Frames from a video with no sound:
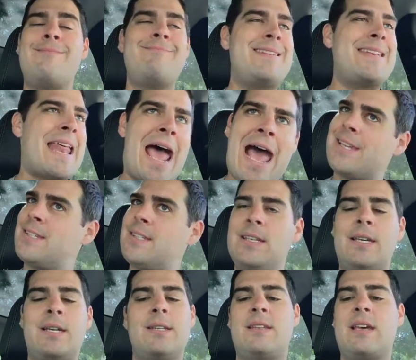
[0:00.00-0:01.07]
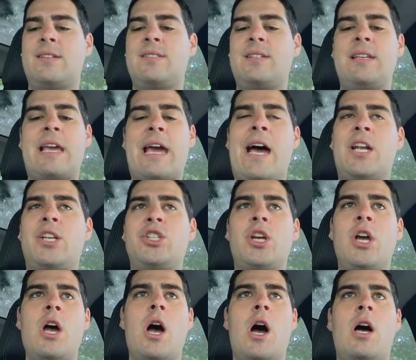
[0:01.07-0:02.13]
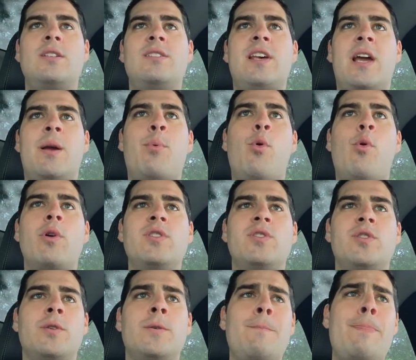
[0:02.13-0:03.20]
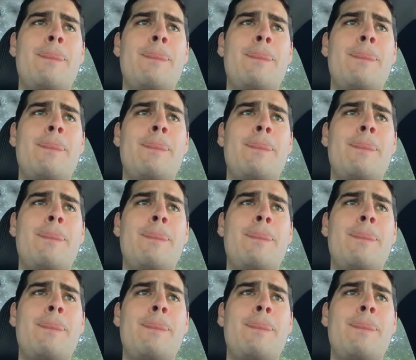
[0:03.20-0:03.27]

Nasty contested catch on Zach Poyser.